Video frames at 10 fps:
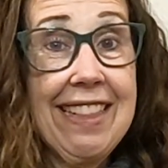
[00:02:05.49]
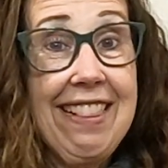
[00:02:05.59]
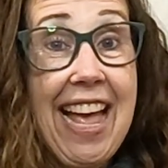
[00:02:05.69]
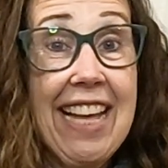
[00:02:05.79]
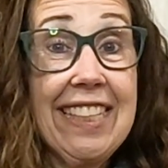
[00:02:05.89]

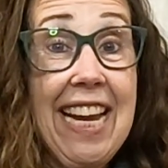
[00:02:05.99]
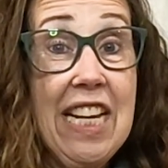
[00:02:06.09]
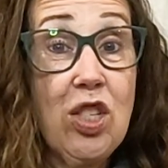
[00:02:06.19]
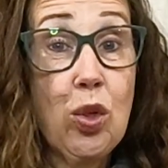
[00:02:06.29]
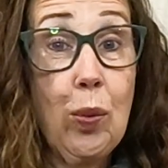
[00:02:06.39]
That
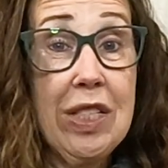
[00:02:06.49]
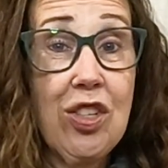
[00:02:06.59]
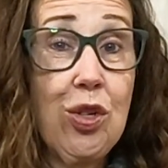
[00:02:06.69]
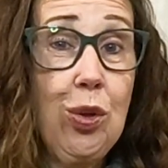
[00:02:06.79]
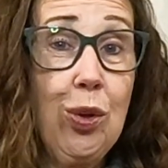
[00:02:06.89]
gauge
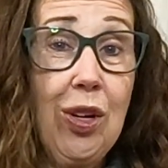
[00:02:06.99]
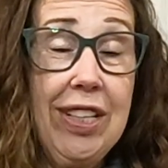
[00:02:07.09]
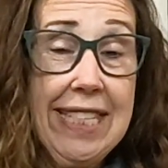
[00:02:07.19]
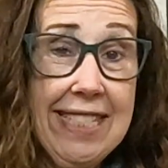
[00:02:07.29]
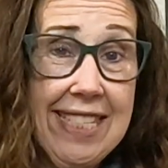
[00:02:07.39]
switch tool,
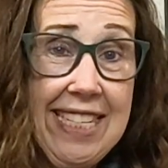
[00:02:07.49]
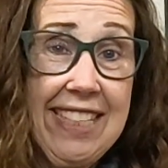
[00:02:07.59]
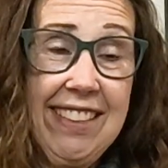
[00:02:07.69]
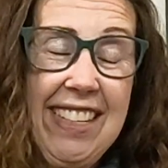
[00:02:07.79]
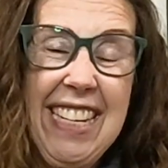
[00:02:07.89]

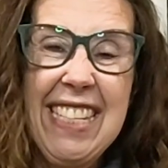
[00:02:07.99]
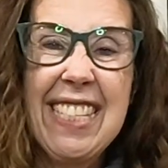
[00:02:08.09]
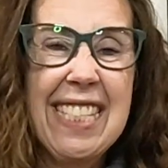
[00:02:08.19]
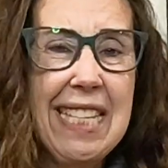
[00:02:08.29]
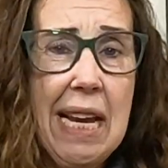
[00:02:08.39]
incidentally, is
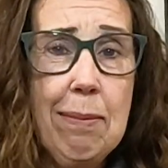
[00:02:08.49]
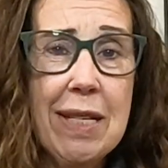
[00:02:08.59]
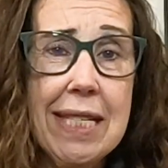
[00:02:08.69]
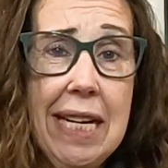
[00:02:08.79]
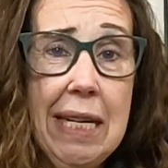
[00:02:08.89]
the same
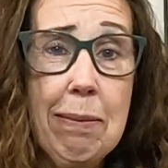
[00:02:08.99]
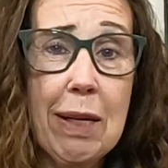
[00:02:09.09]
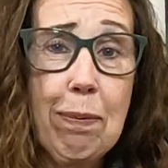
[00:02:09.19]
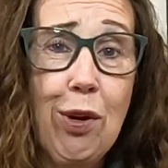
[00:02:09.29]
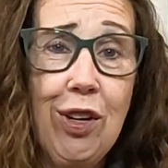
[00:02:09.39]
as Knitty
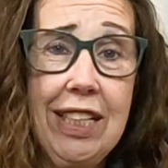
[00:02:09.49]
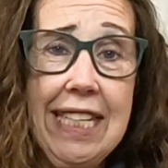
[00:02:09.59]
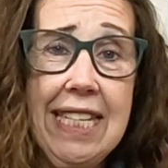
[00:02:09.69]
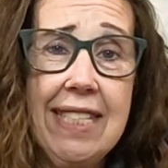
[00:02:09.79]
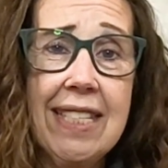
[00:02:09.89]

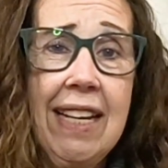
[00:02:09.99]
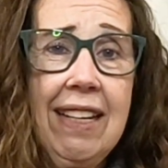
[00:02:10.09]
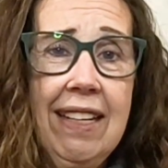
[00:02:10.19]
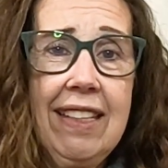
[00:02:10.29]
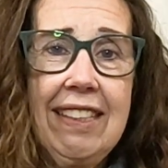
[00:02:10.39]
McPurley's
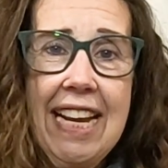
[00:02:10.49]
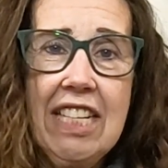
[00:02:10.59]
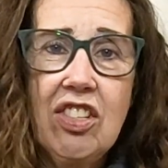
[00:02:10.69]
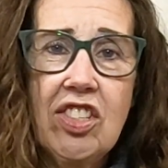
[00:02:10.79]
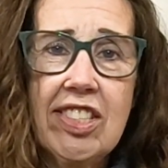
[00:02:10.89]

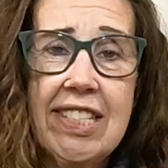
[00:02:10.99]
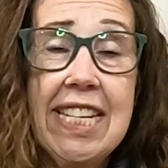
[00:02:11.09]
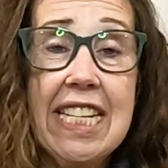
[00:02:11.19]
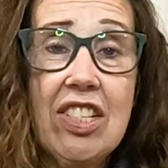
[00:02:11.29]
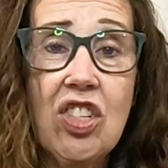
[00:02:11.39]
gauge
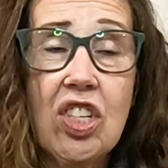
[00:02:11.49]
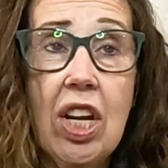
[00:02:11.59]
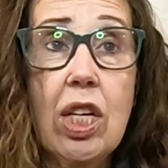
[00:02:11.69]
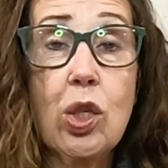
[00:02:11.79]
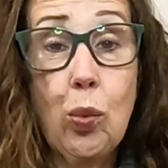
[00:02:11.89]
stitch
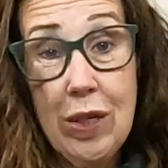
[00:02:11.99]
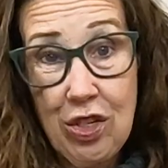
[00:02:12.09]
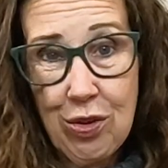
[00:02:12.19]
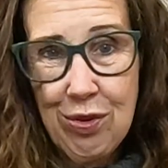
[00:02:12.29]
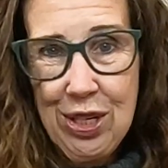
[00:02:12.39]

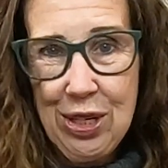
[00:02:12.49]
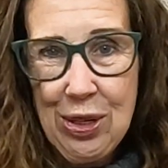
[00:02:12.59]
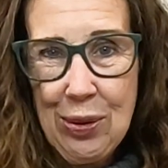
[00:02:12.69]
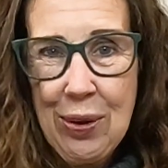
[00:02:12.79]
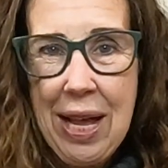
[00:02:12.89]

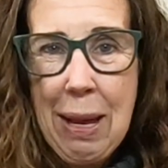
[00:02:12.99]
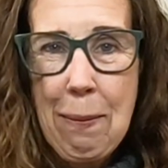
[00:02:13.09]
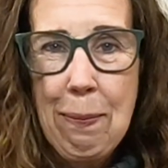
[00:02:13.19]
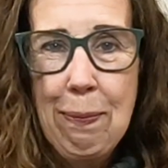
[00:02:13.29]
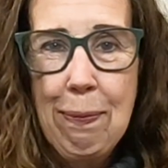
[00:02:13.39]
switcheroo,
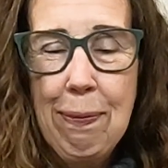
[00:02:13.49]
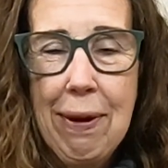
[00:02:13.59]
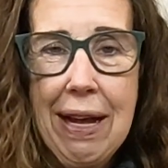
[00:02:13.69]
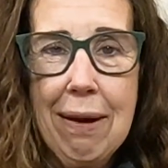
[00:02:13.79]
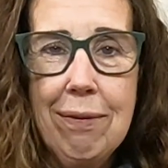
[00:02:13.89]

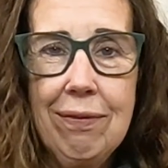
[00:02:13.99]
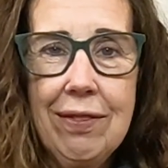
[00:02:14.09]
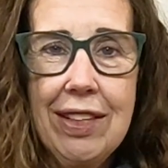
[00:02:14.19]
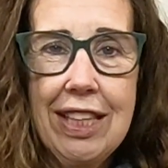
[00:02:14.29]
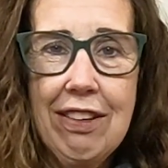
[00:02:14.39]
but
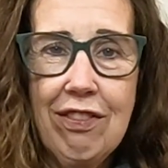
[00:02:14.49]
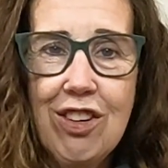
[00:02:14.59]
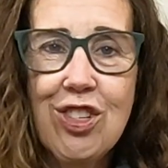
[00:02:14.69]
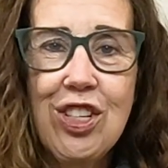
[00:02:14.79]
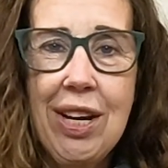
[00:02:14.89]
the
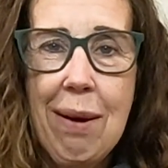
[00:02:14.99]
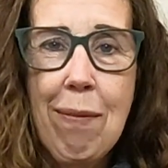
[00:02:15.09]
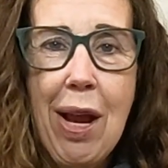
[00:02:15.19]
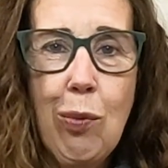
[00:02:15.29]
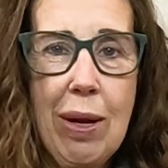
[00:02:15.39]
version on
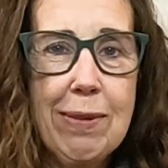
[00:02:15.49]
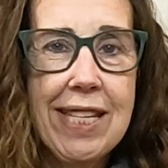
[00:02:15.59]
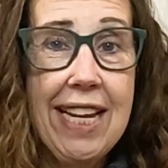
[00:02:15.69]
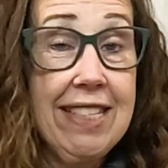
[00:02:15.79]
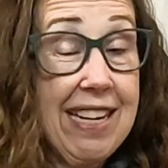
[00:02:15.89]
my
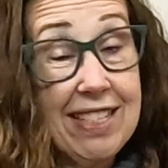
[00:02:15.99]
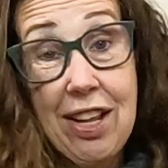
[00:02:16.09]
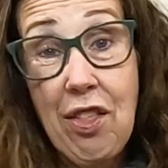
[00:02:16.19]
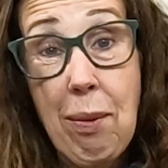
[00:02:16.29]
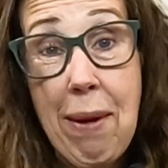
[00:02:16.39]
website does
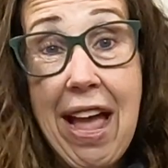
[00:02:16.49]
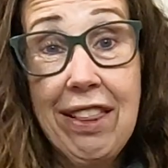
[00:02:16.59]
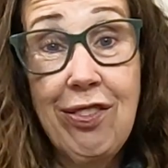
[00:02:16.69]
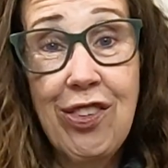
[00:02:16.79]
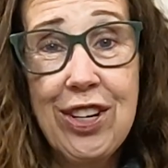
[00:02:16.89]
all the
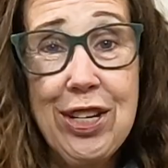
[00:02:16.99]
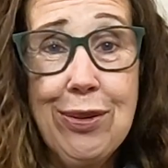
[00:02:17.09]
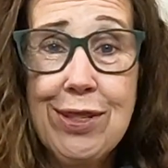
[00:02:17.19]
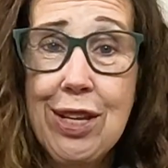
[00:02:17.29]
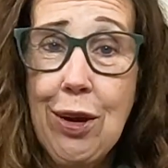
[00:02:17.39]
math for you.
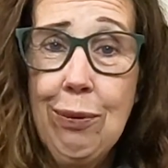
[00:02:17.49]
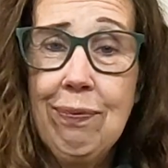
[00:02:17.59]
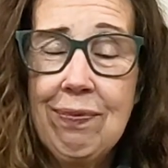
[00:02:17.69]
So